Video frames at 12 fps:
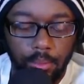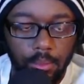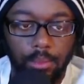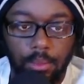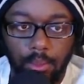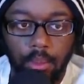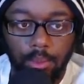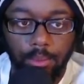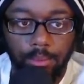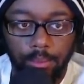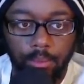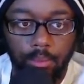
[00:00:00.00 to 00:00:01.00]

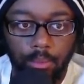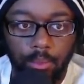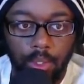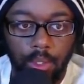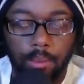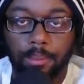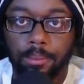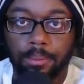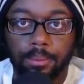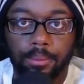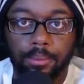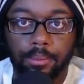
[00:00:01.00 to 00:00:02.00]
Nothing is said.